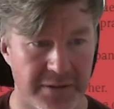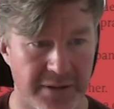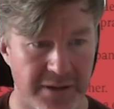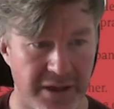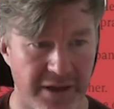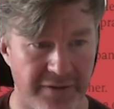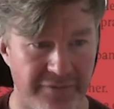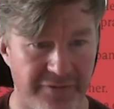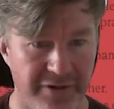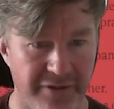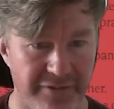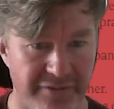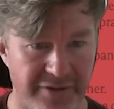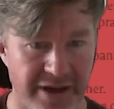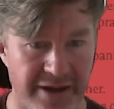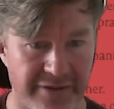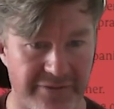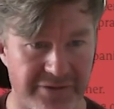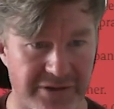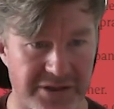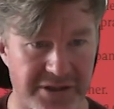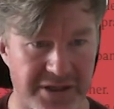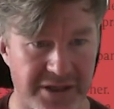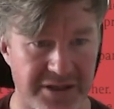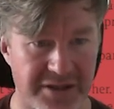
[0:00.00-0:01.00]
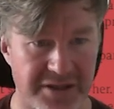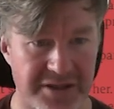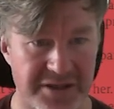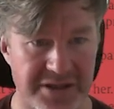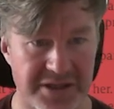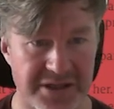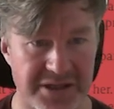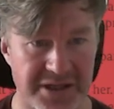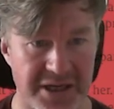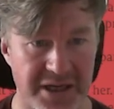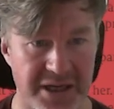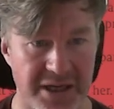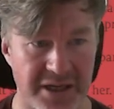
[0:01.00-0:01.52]
if you've ever seen the
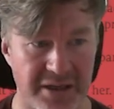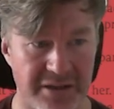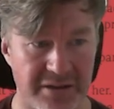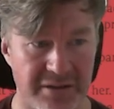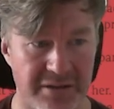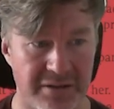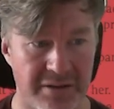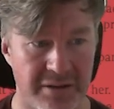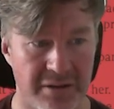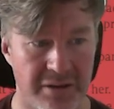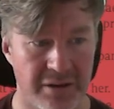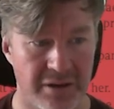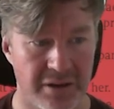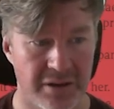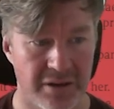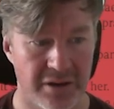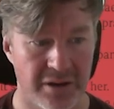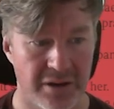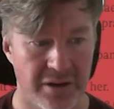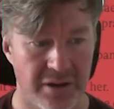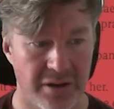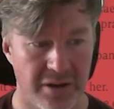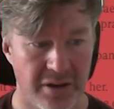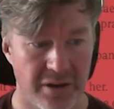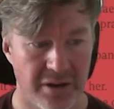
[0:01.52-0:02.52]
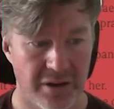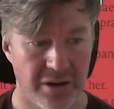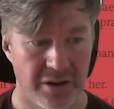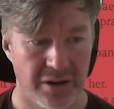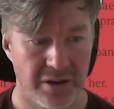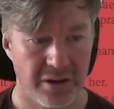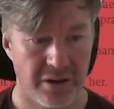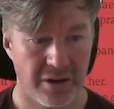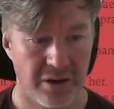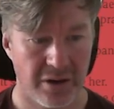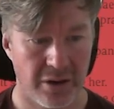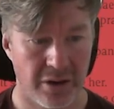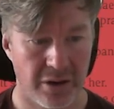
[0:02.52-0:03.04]
scene
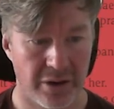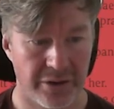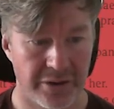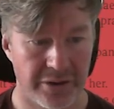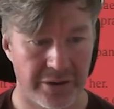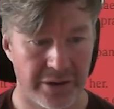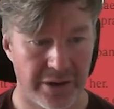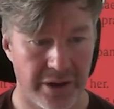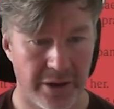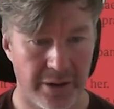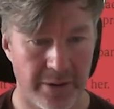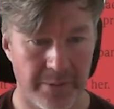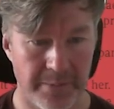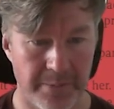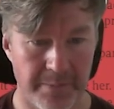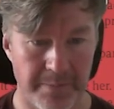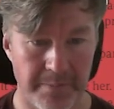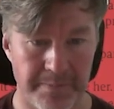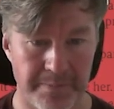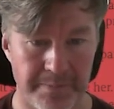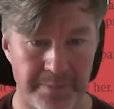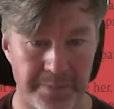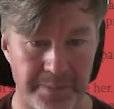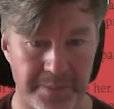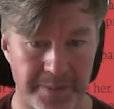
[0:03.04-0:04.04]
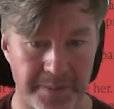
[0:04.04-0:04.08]
on